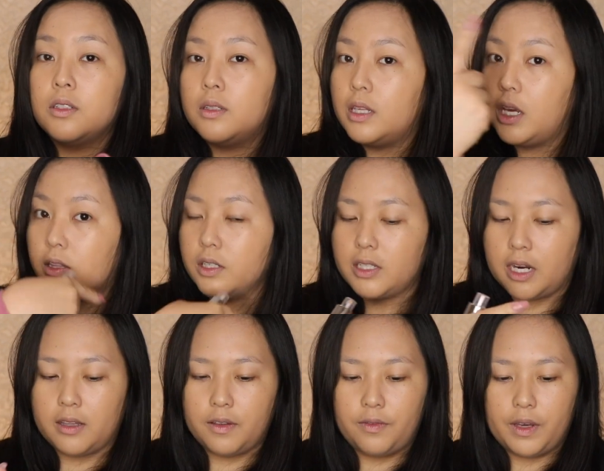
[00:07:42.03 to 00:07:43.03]
to the other
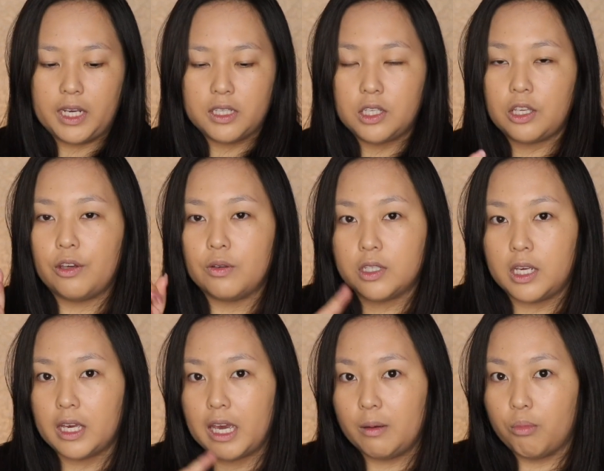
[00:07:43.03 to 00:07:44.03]
side of the face
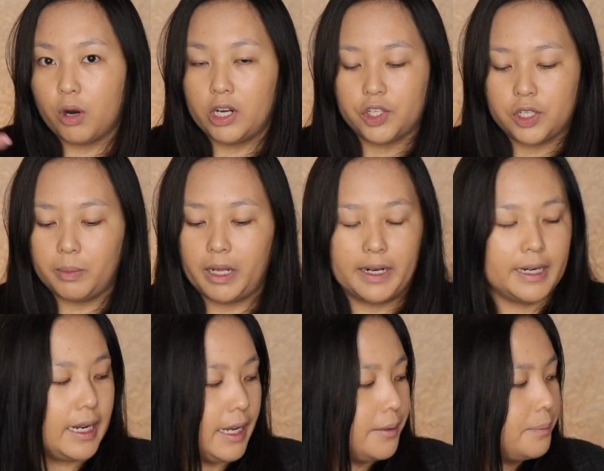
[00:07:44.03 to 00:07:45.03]
using a brush to blend
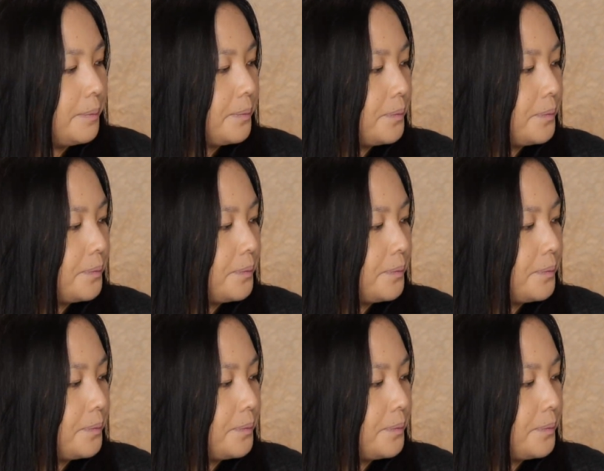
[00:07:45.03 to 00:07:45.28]
it in.